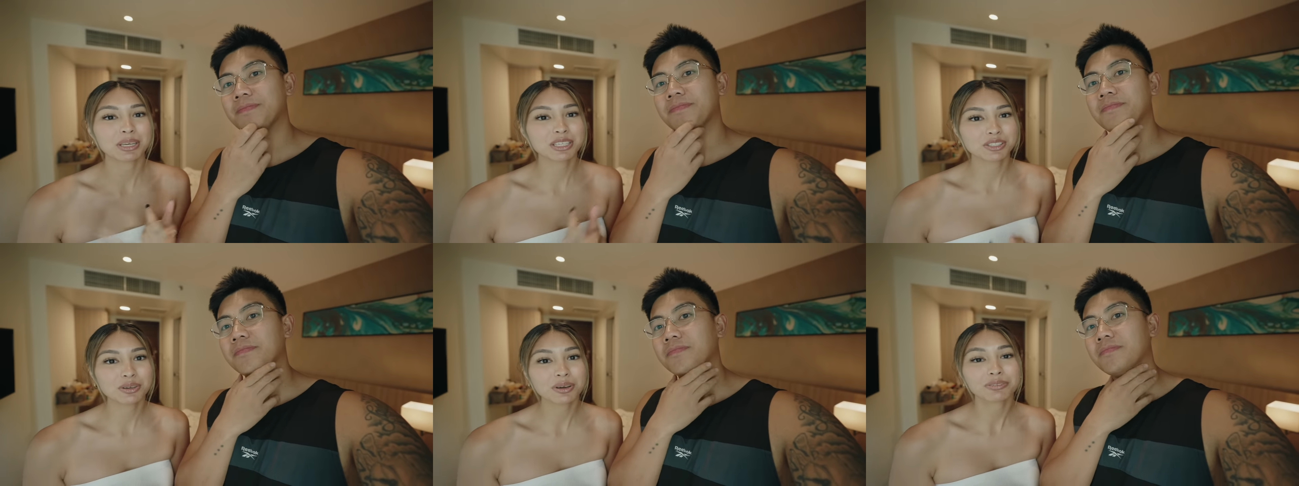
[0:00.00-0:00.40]

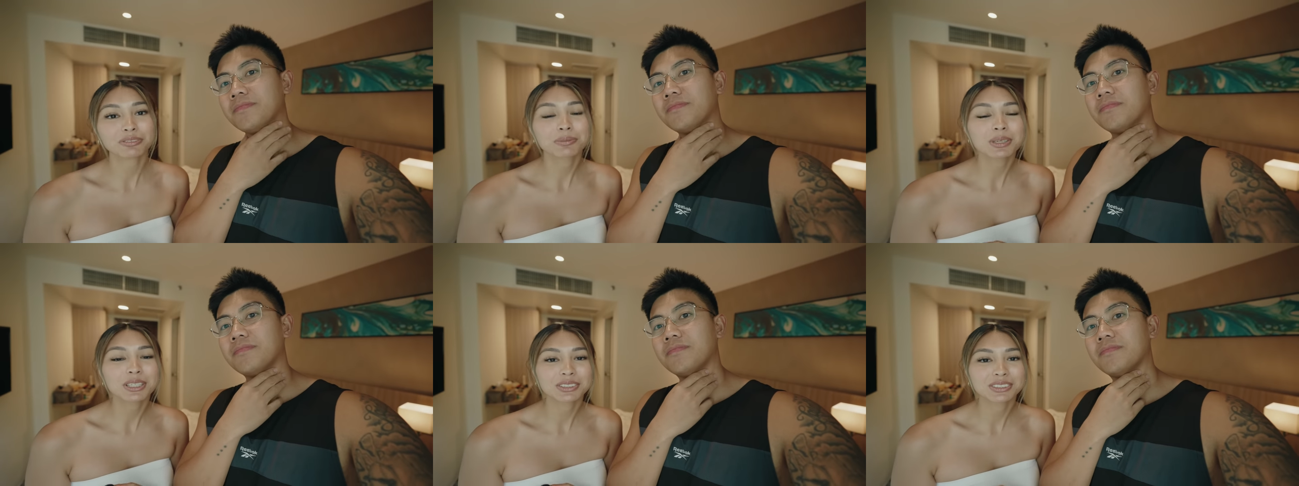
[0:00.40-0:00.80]
Speaker 1: picks you up
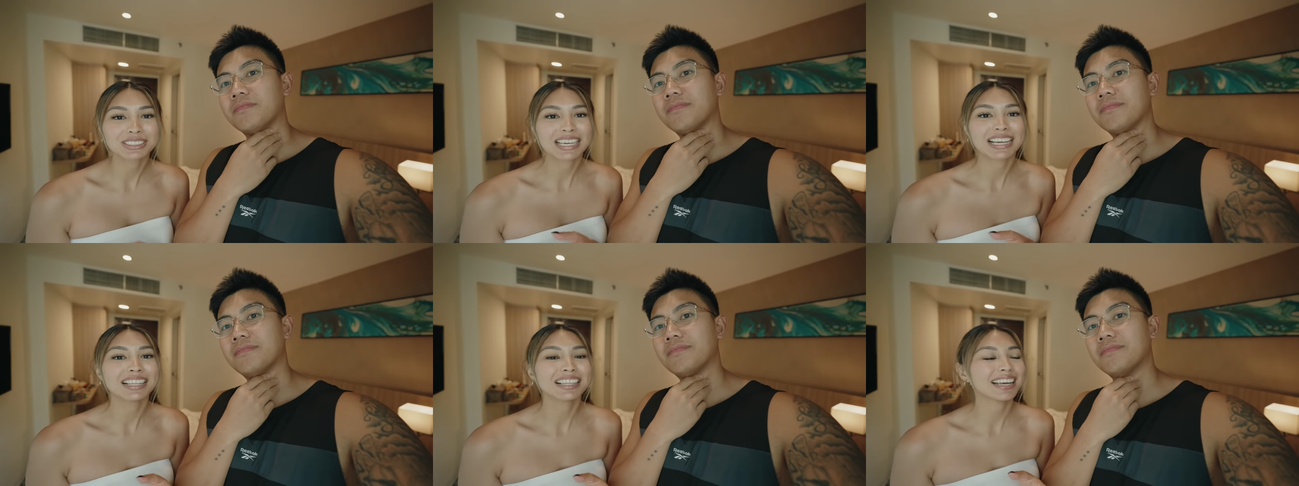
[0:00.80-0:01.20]
from your
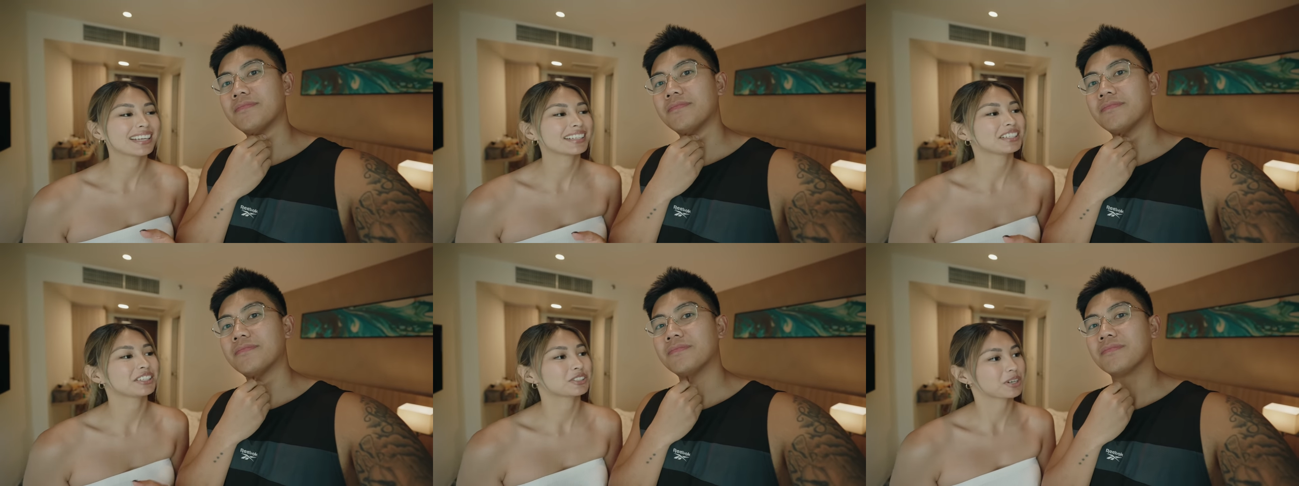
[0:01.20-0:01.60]
hotel
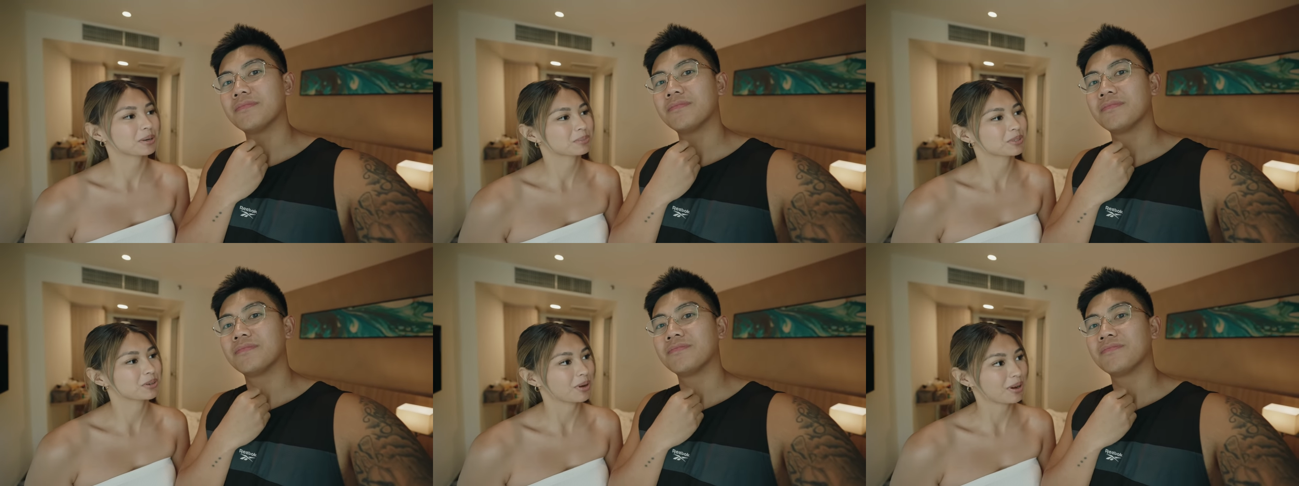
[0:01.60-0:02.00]
and he
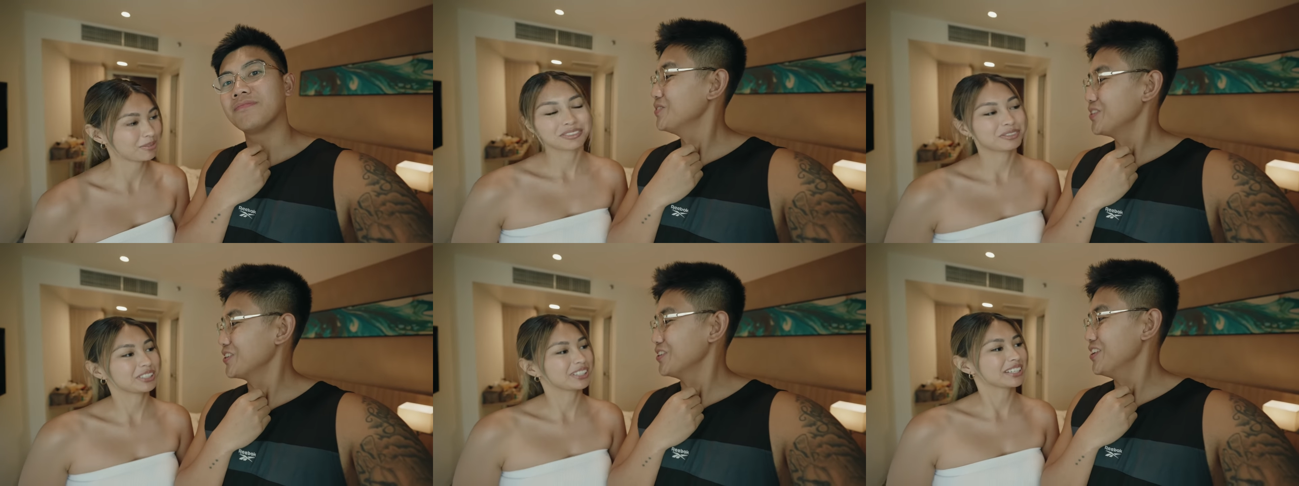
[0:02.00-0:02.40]
drops you off. It
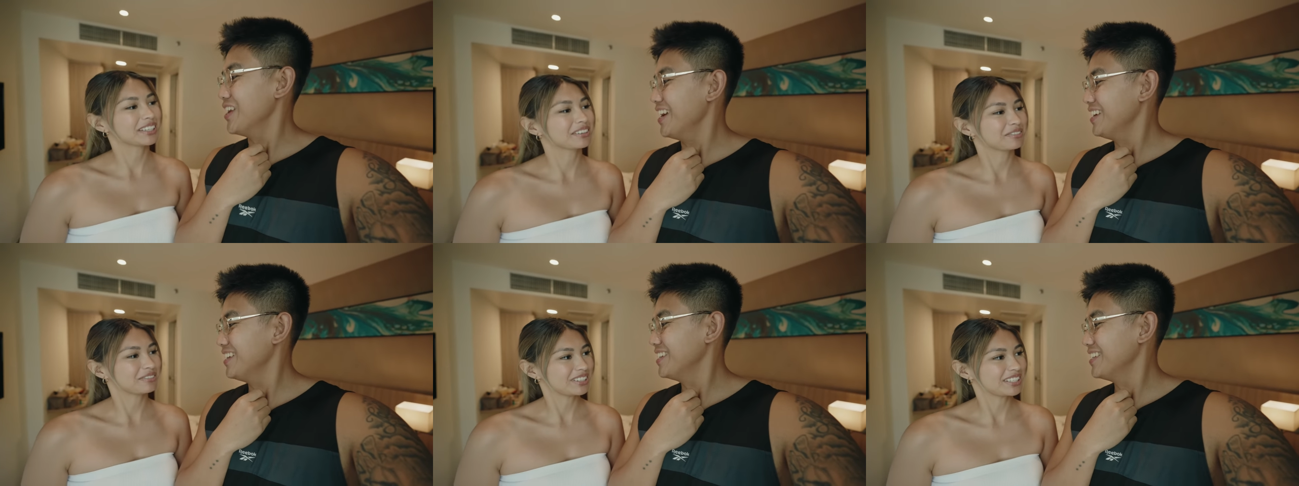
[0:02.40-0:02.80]
was really
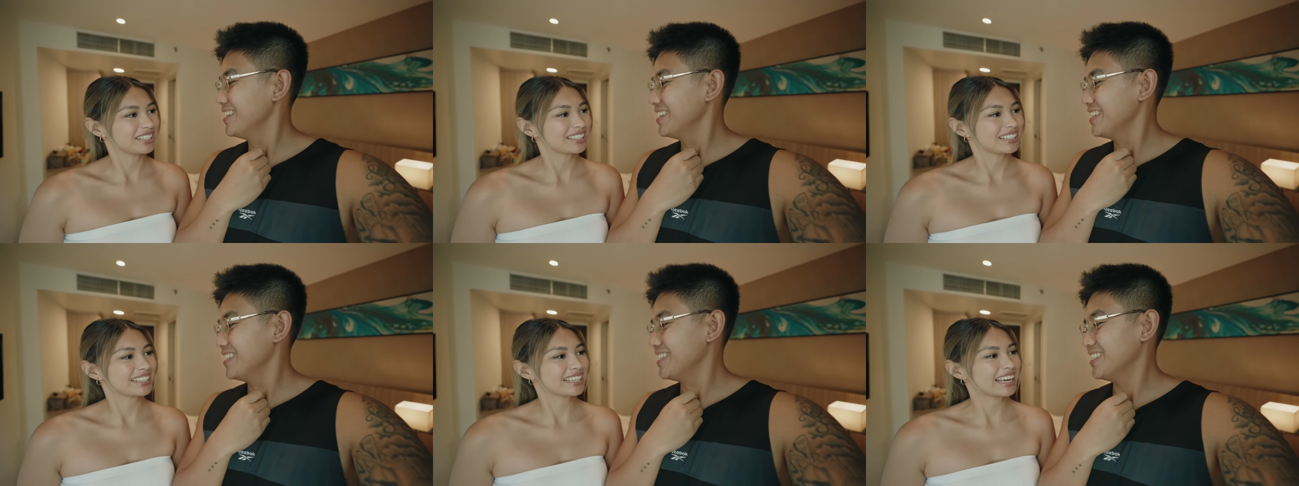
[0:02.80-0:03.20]

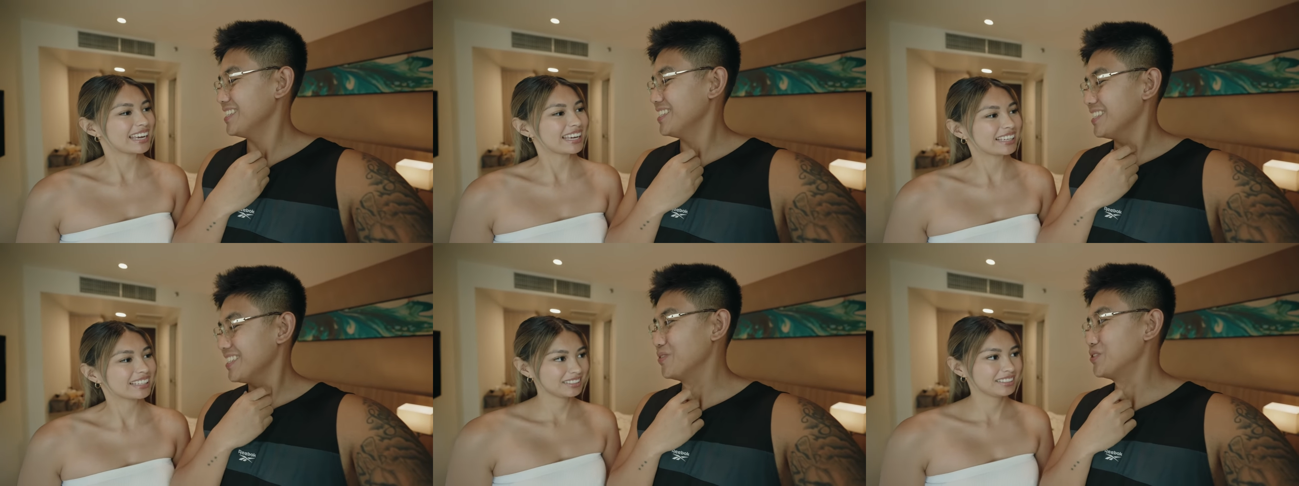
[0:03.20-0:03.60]
convenient,
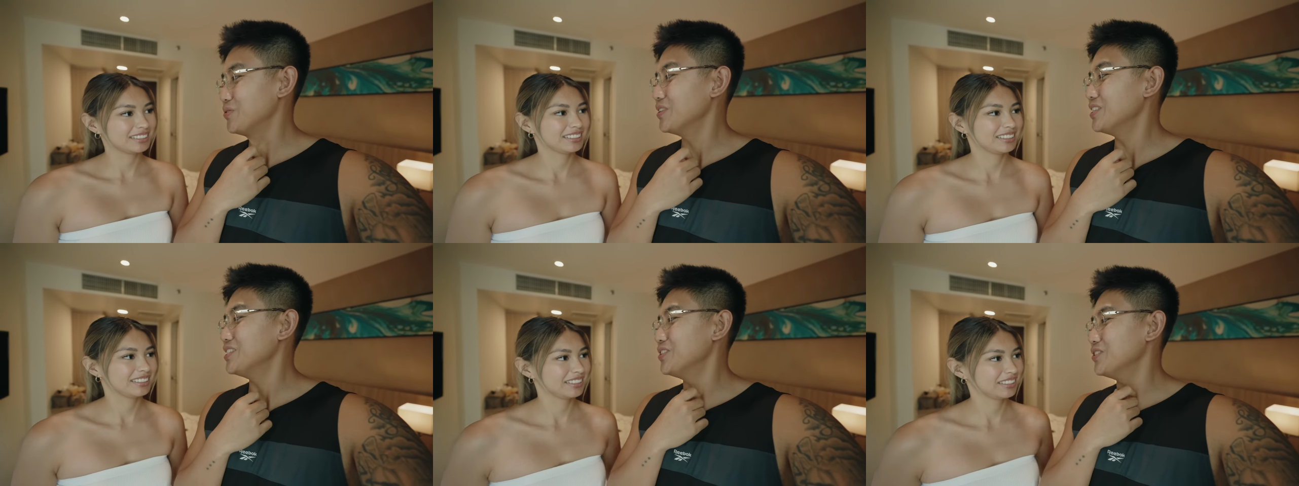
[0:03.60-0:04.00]
yeah.
Speaker 2: Which
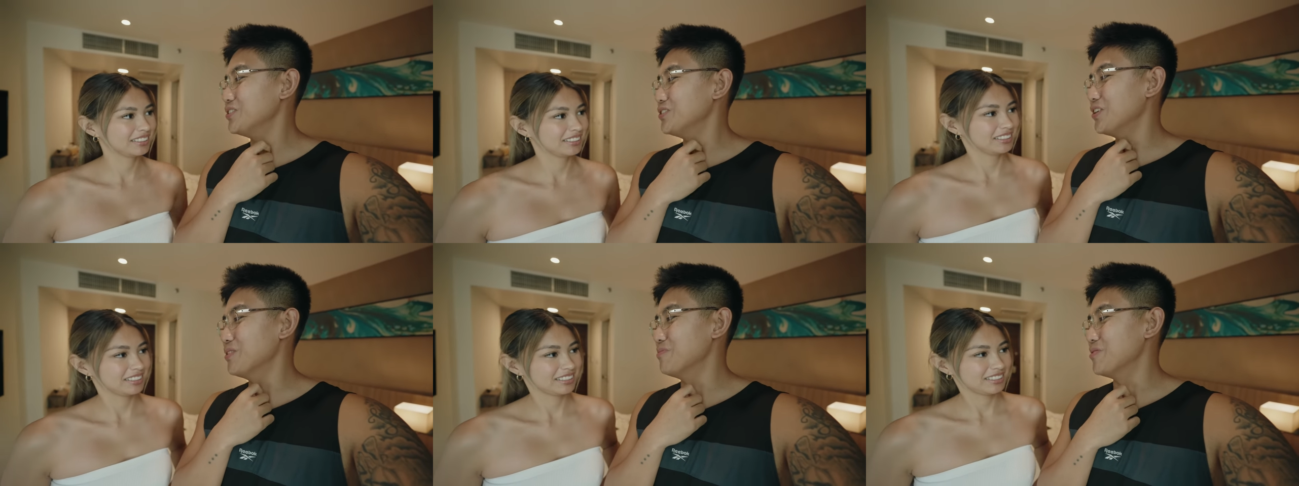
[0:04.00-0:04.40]
one did you
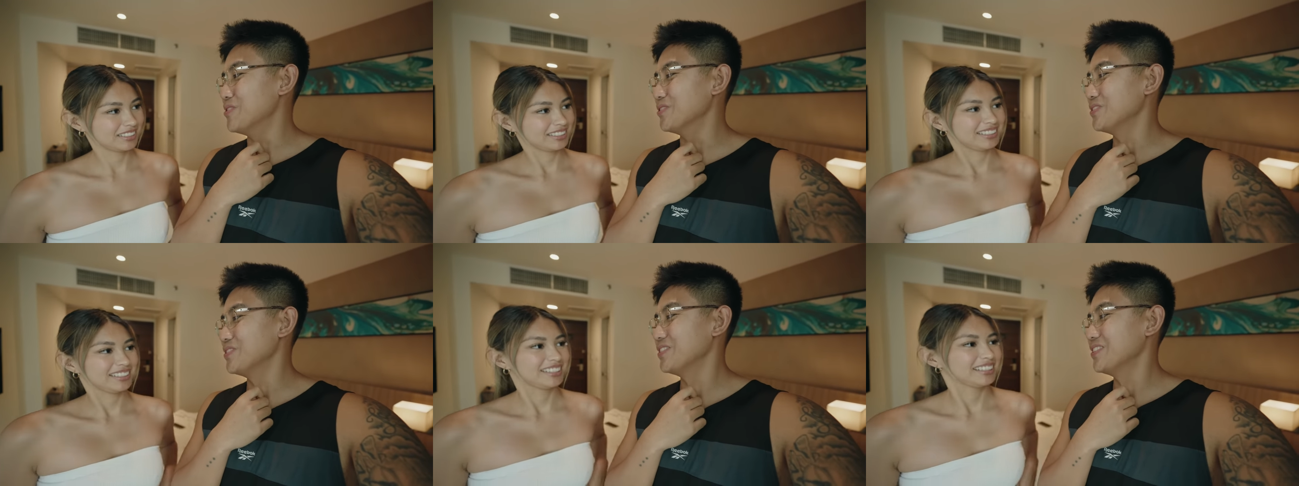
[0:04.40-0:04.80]
enjoy the
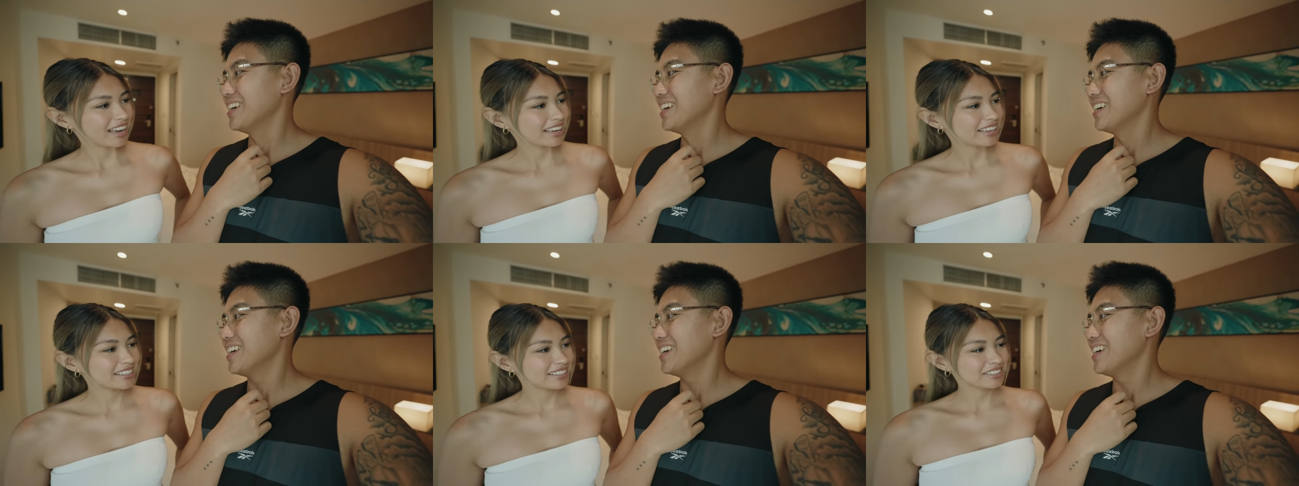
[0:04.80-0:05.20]
most?
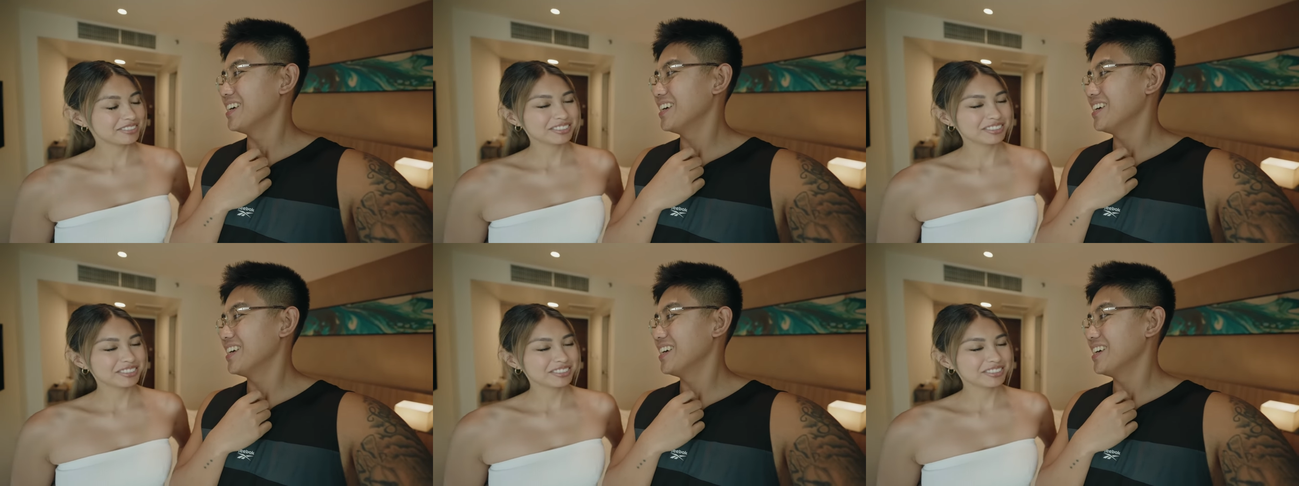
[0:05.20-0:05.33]
Speaker 1: I